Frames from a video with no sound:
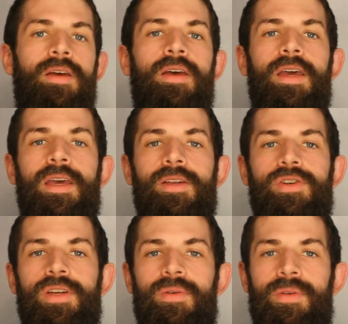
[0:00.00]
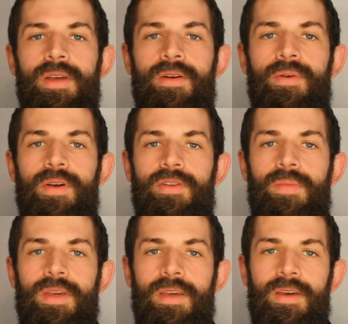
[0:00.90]
and generally are going to
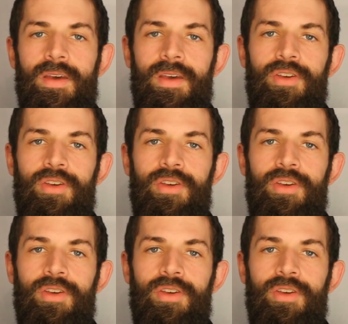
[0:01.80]
be